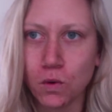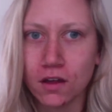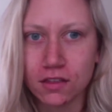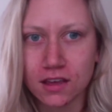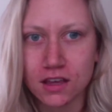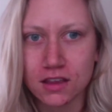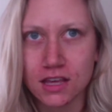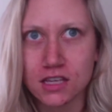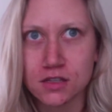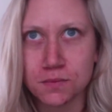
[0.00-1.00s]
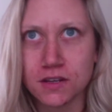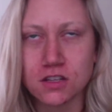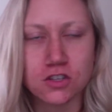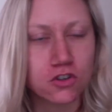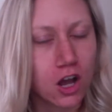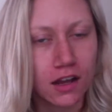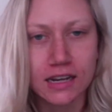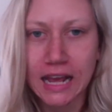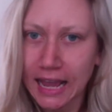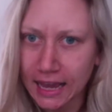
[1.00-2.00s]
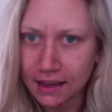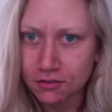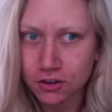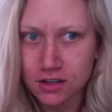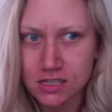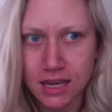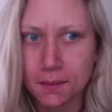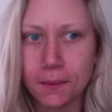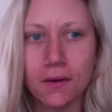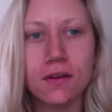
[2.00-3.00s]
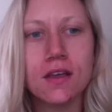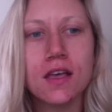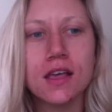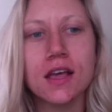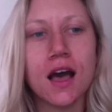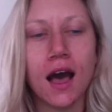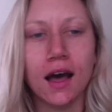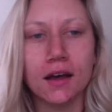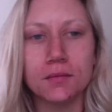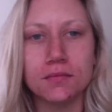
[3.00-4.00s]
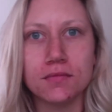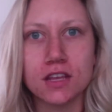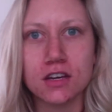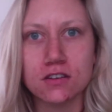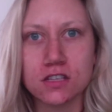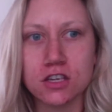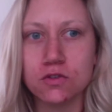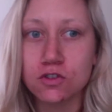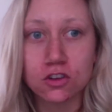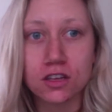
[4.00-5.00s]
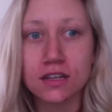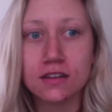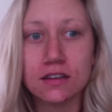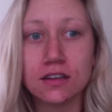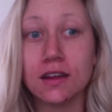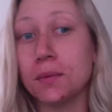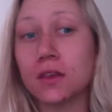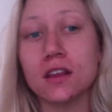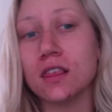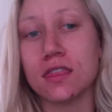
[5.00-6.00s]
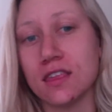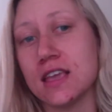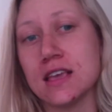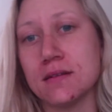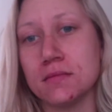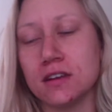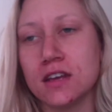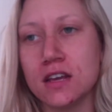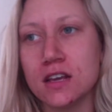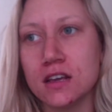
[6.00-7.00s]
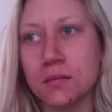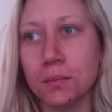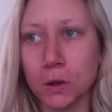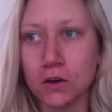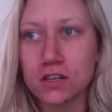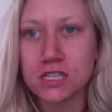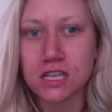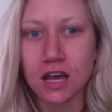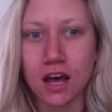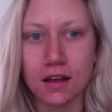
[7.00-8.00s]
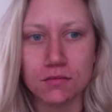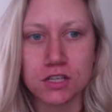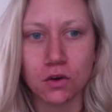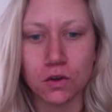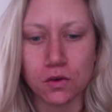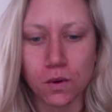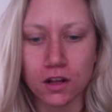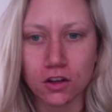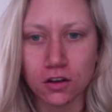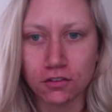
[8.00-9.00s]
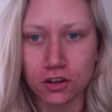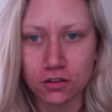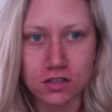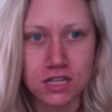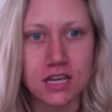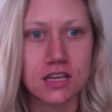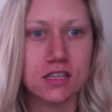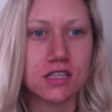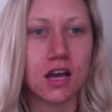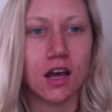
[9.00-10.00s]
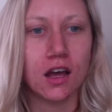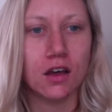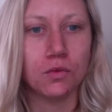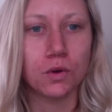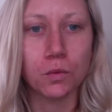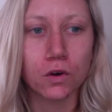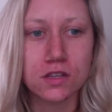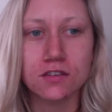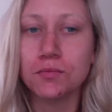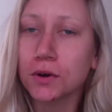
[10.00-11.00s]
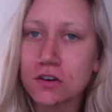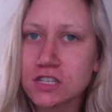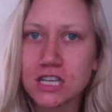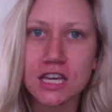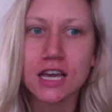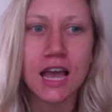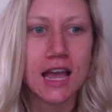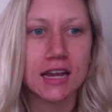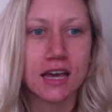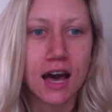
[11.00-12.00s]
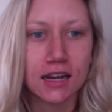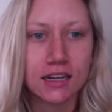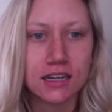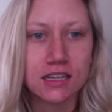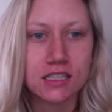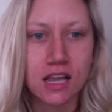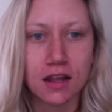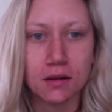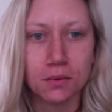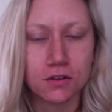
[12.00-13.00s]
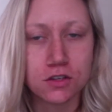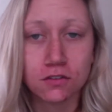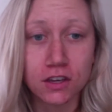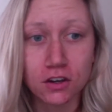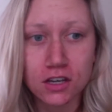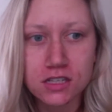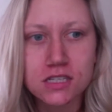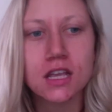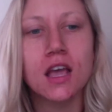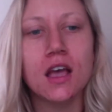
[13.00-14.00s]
wealthy. They spin straw into hay, for example. There's usually typically themed books, so you want to look for those things, rewards of mercy and kindness and perseverance.